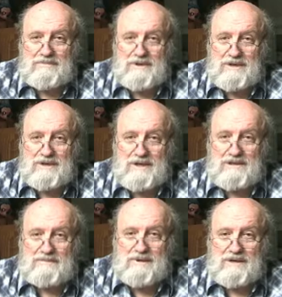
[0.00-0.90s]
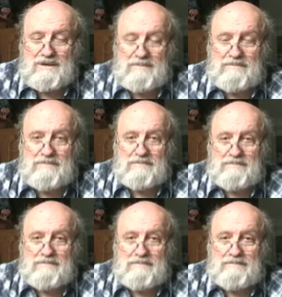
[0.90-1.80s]
but he talks about the
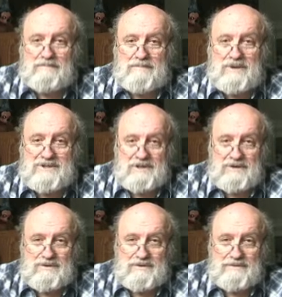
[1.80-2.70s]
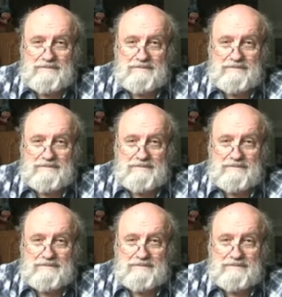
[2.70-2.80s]
persecutor.